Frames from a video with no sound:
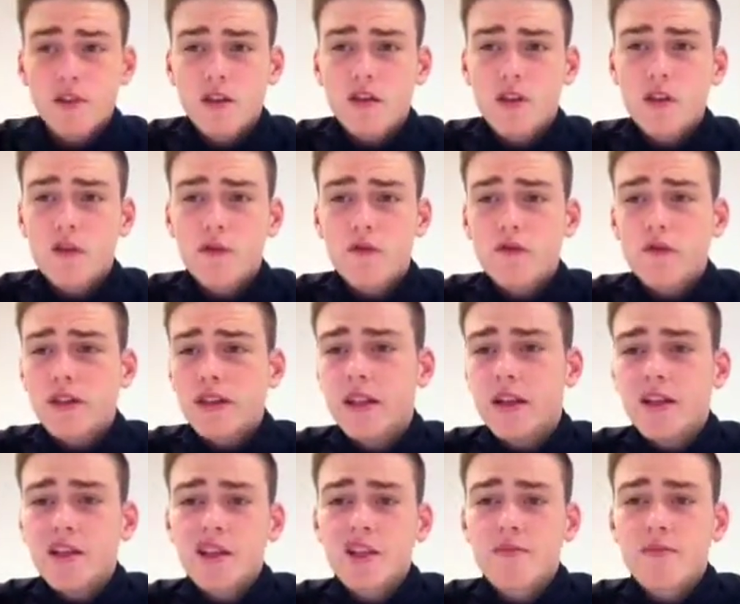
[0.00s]
You've already
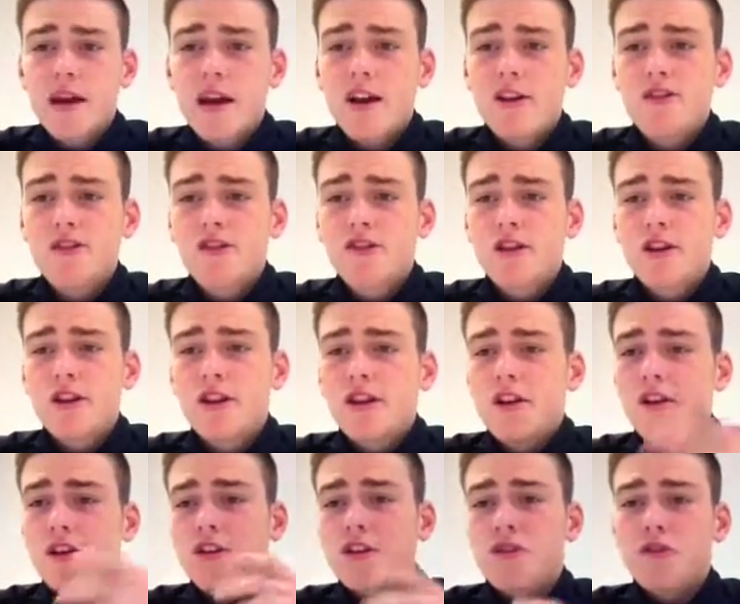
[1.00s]
done a smash.
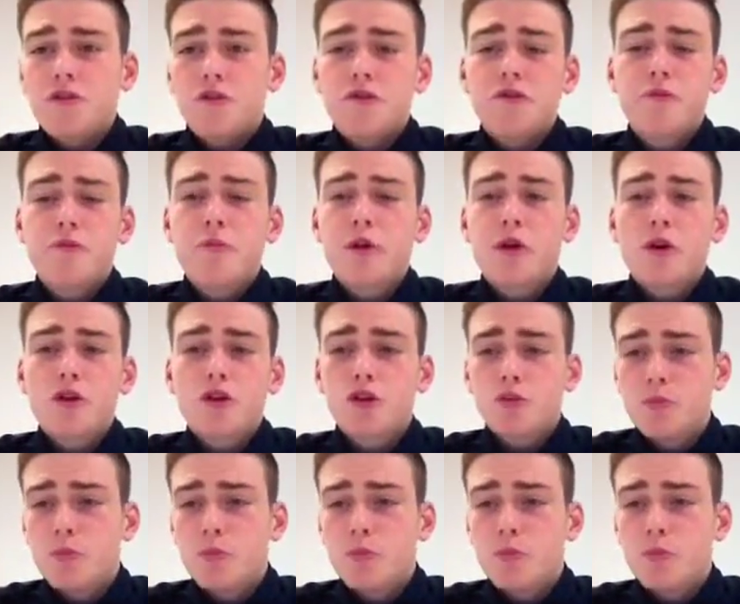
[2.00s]
You've blocked the